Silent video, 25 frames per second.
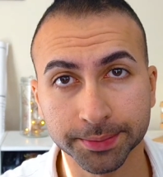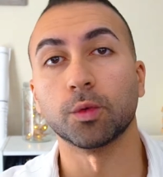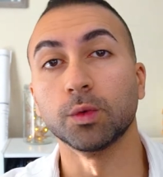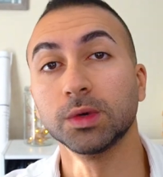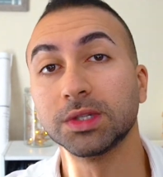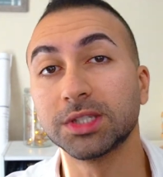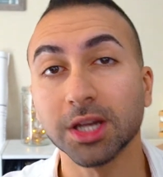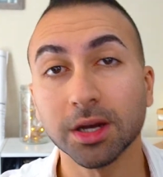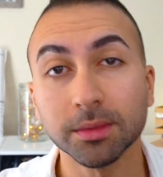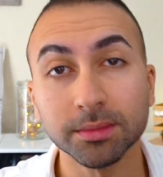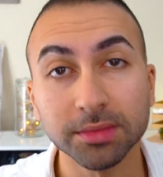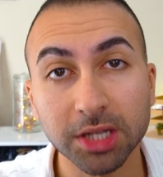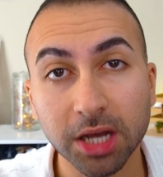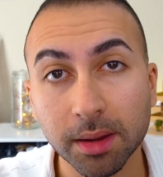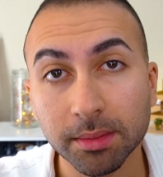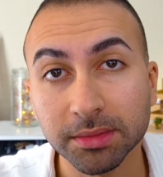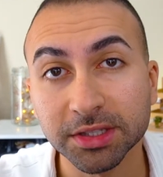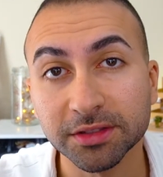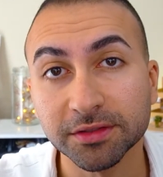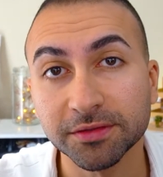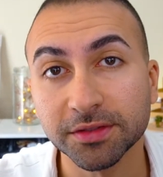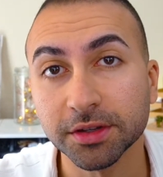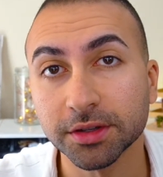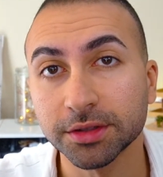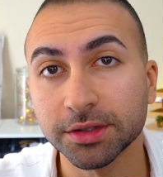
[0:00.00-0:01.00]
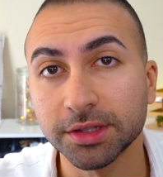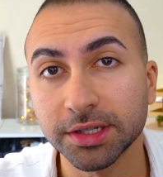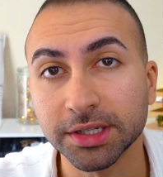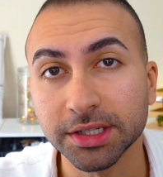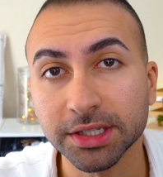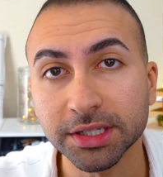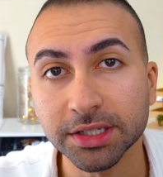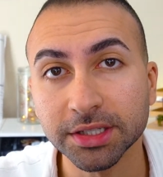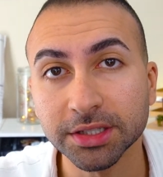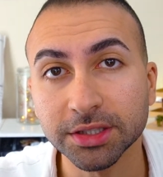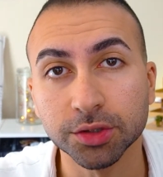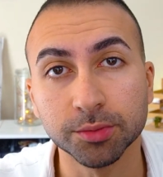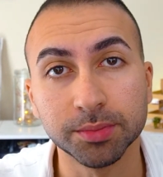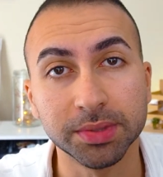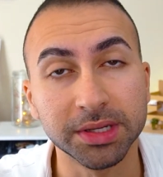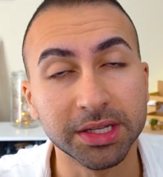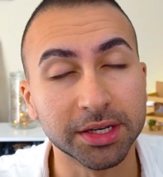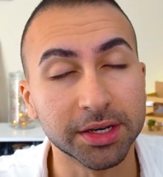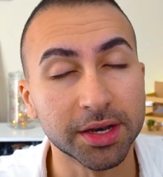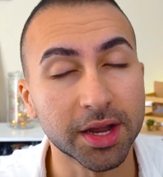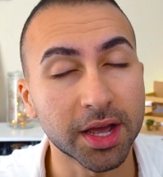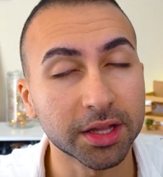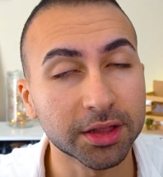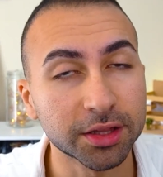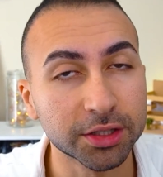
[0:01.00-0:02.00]
We sometimes feel the need to be
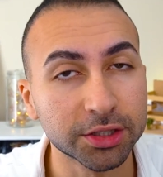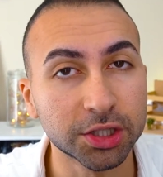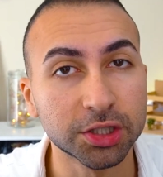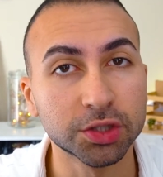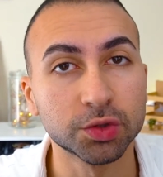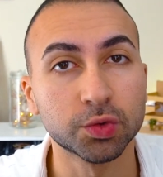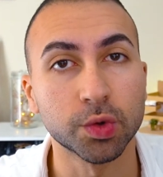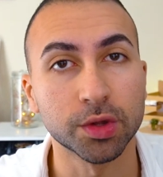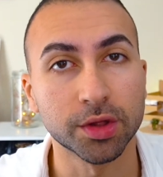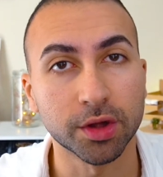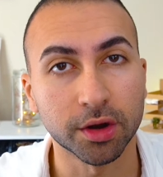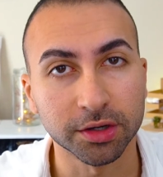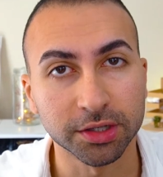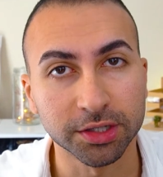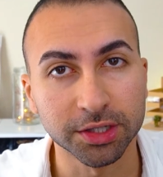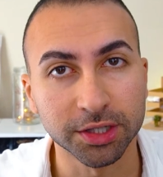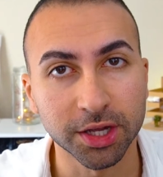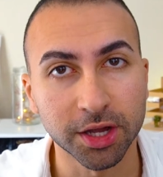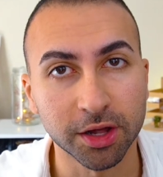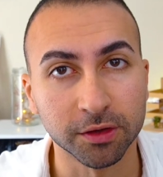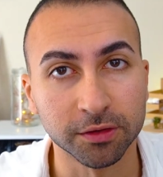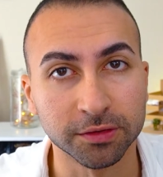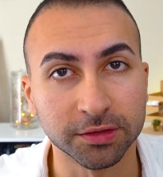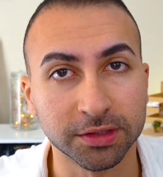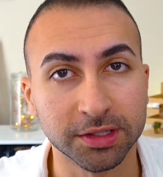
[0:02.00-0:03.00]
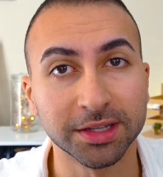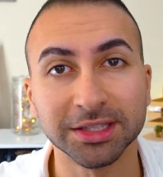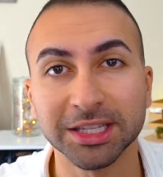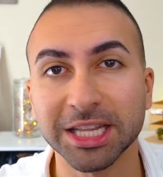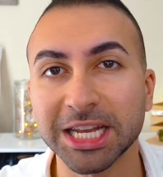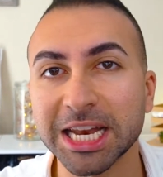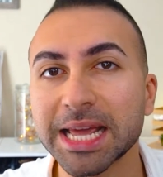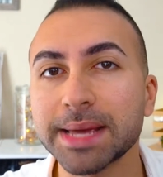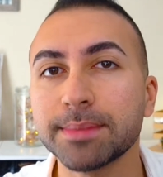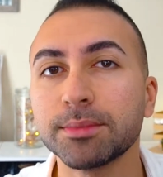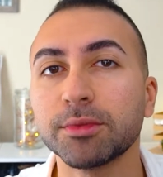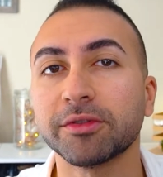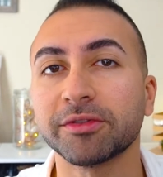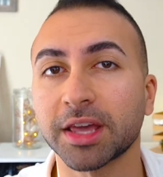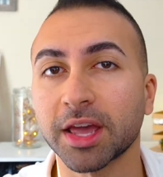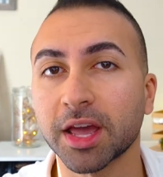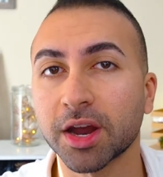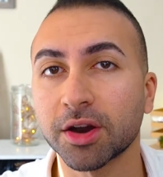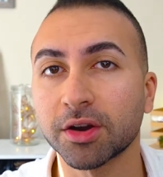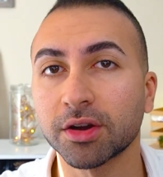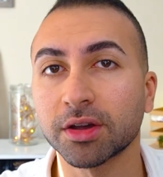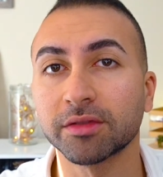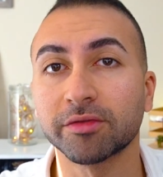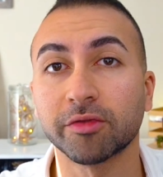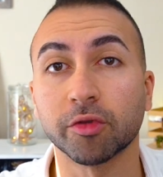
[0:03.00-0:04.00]
negligent with ourselves in the name of
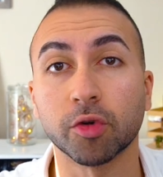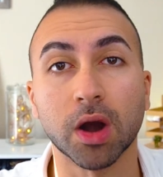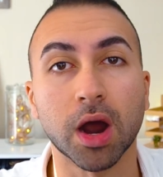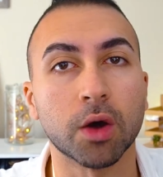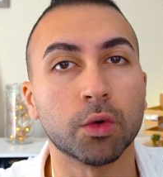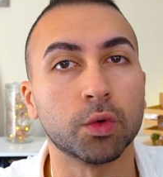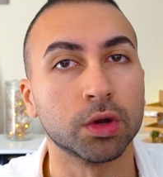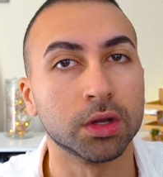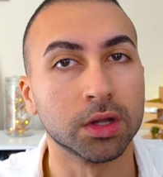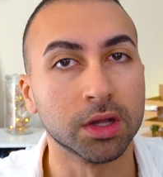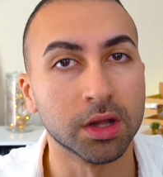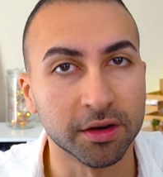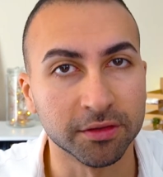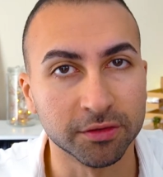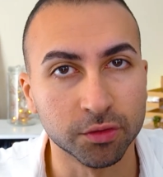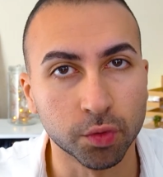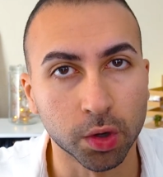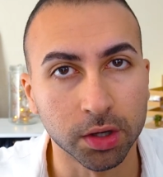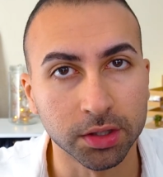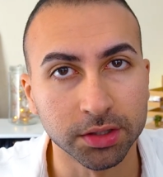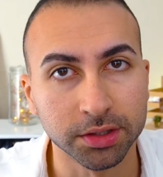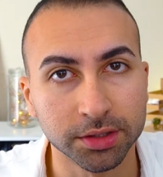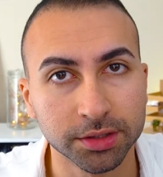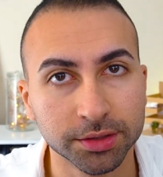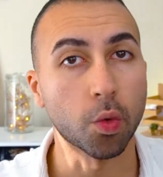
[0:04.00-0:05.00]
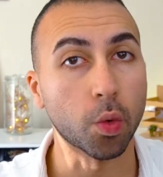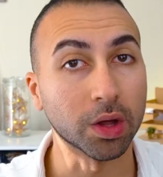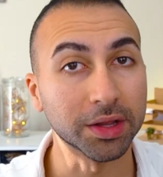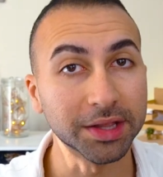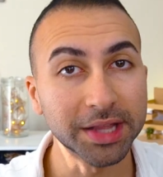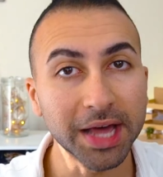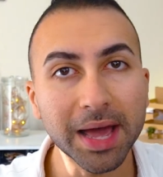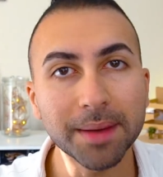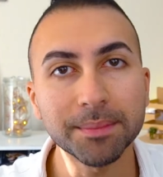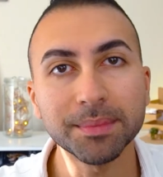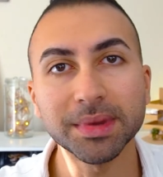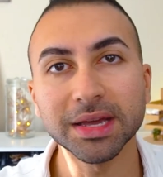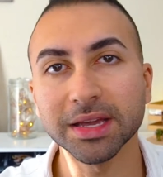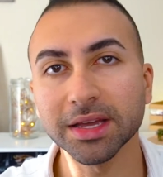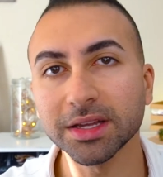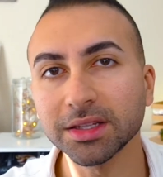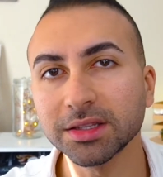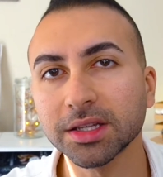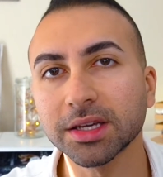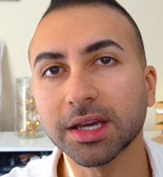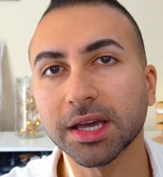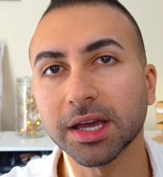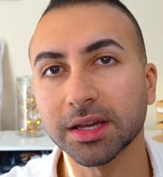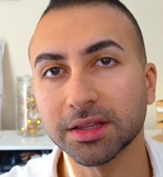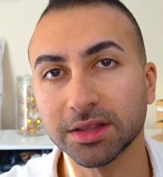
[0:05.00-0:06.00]
caring for our loved ones. While that may
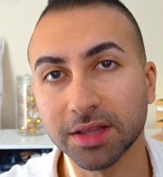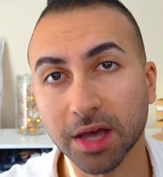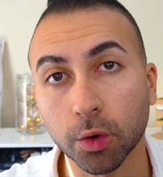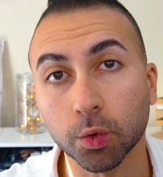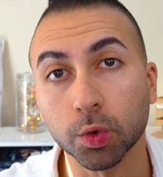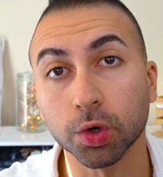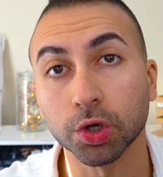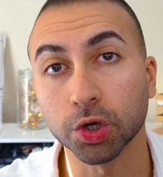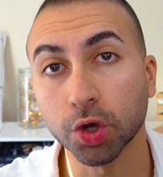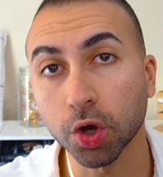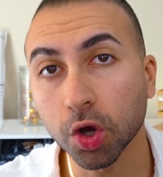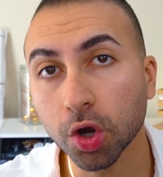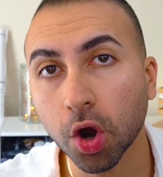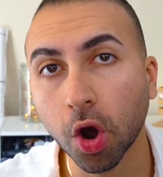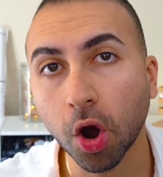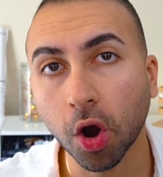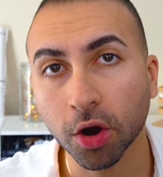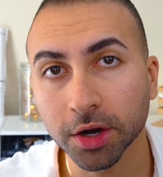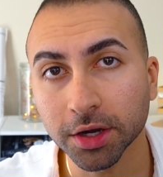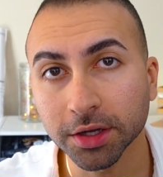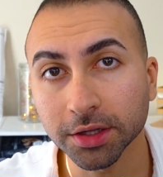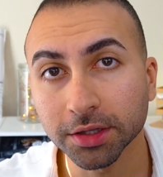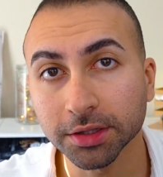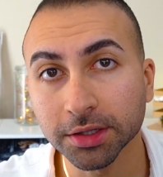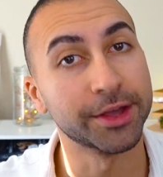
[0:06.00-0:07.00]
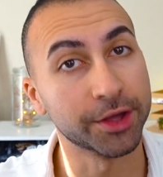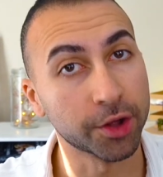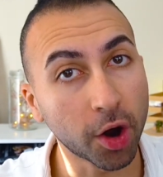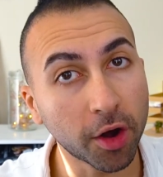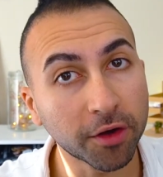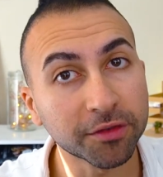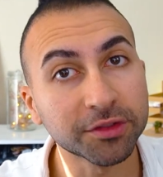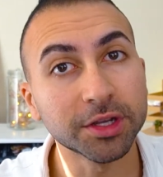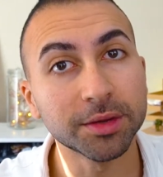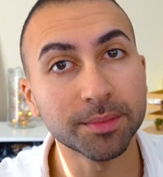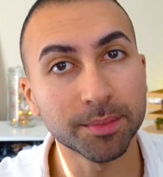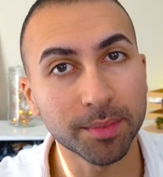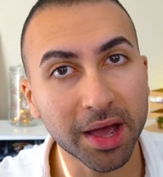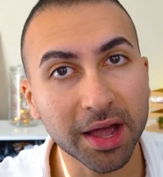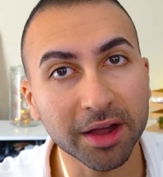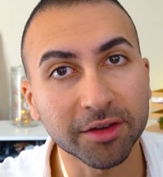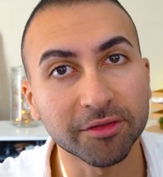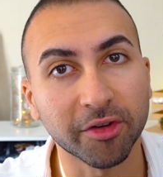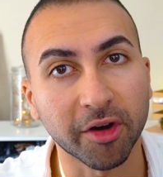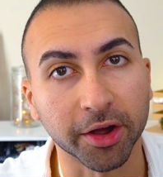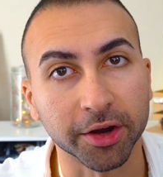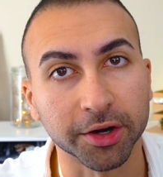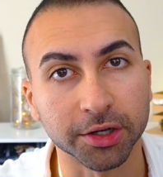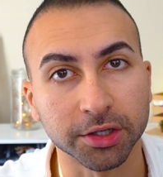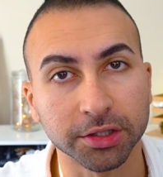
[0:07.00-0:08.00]
indicate that we're good-hearted, it actually
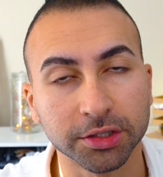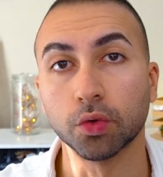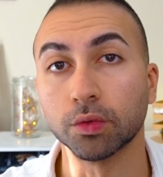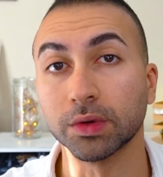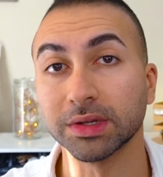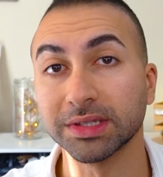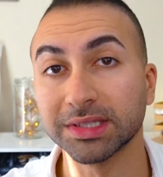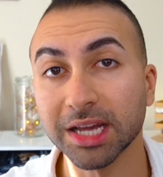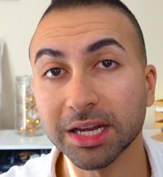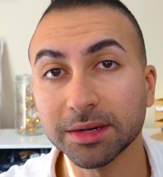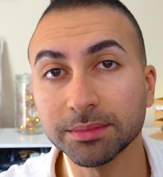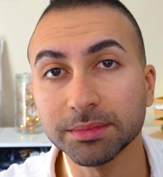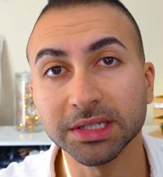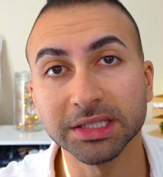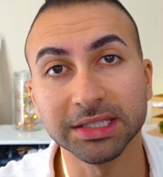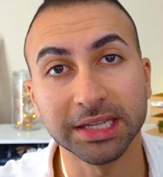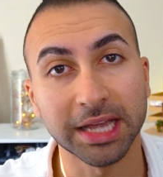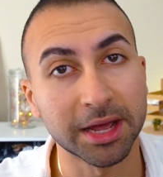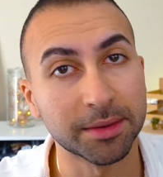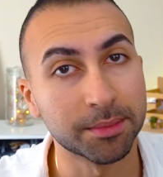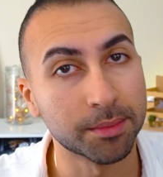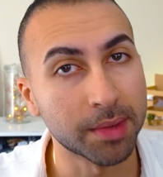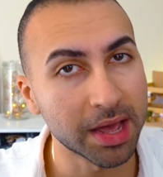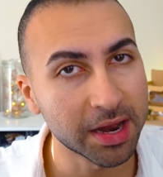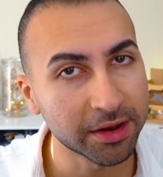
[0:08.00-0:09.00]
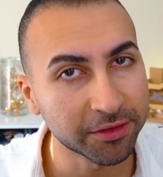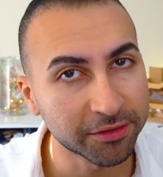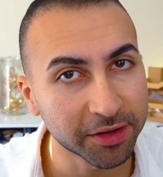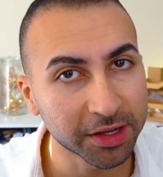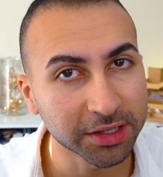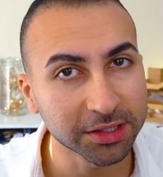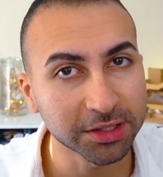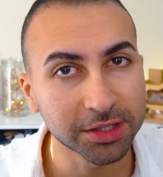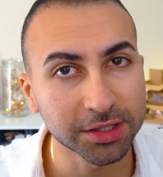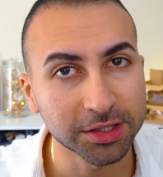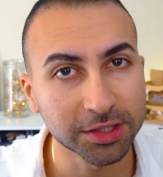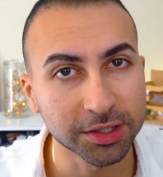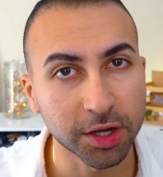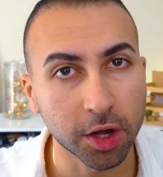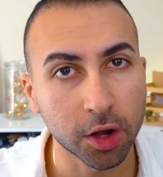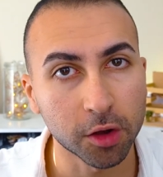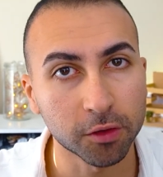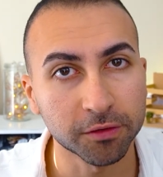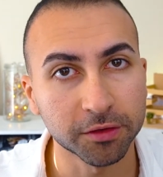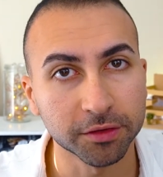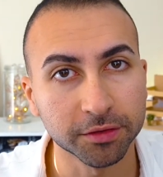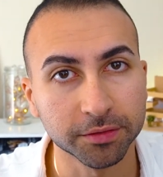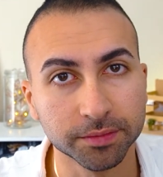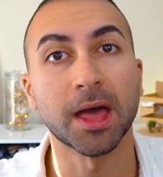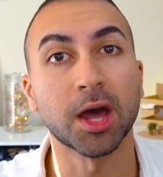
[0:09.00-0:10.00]
backfires. Resentment can manifest
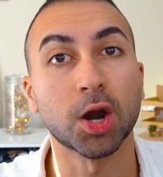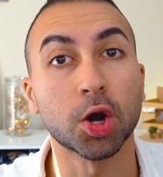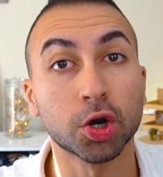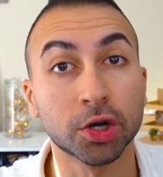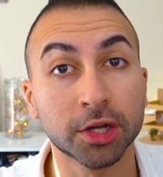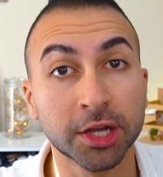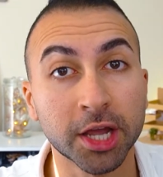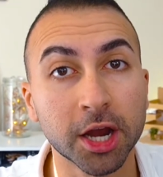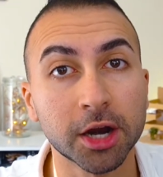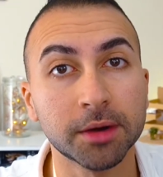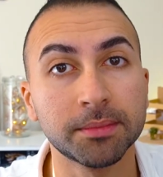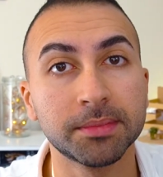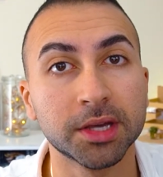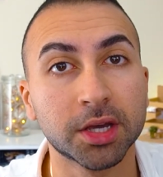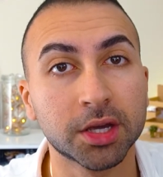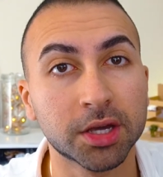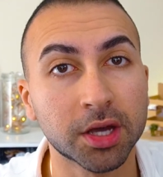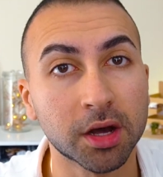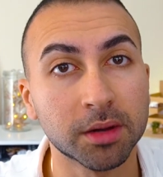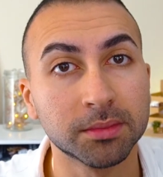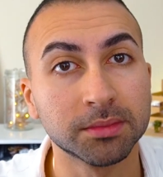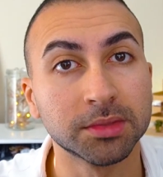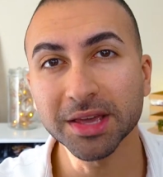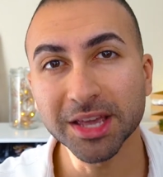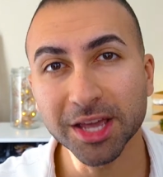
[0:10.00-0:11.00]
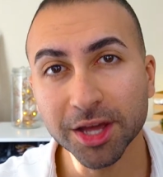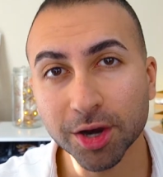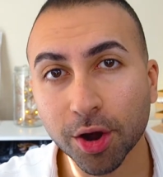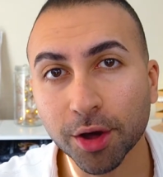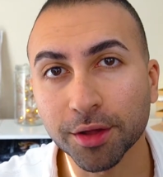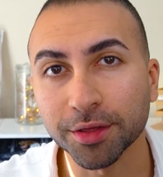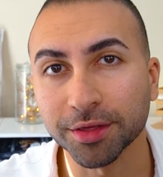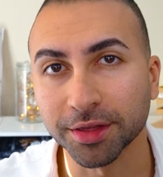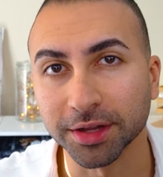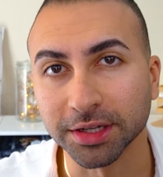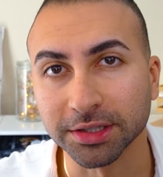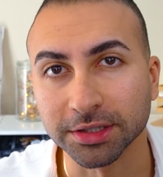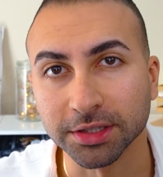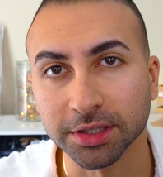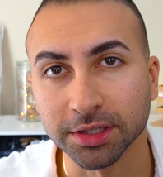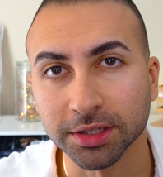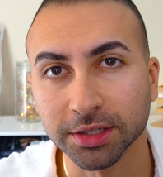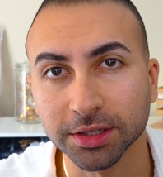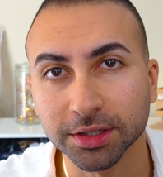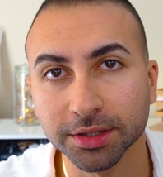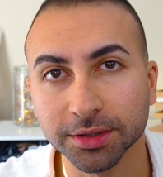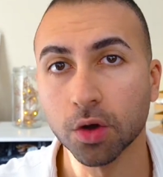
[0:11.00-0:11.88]
itself, and our care becomes inauthentic.